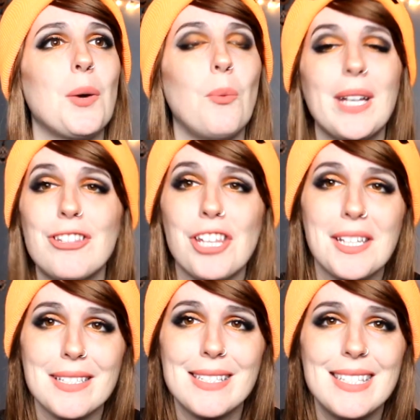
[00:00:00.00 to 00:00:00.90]

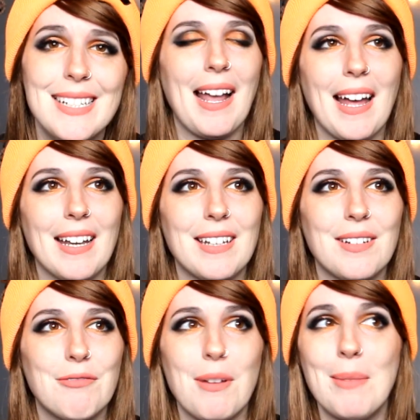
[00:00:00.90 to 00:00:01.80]
witches and
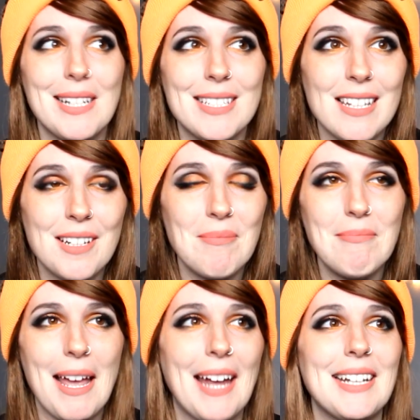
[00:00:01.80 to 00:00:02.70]

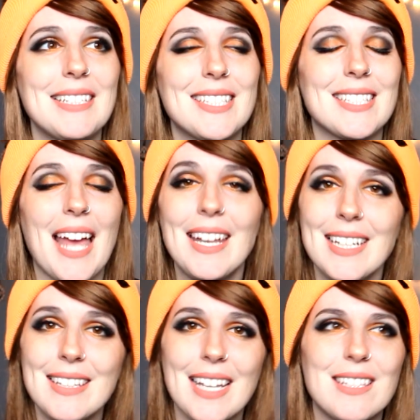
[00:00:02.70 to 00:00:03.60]
feminism and it's
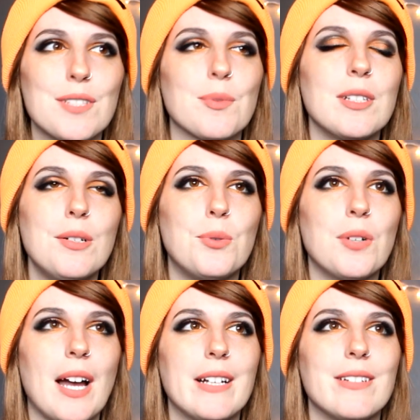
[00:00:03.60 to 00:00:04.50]
set in like this really
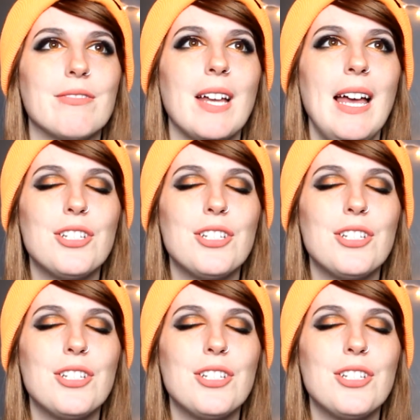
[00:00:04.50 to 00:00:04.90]
cool kind of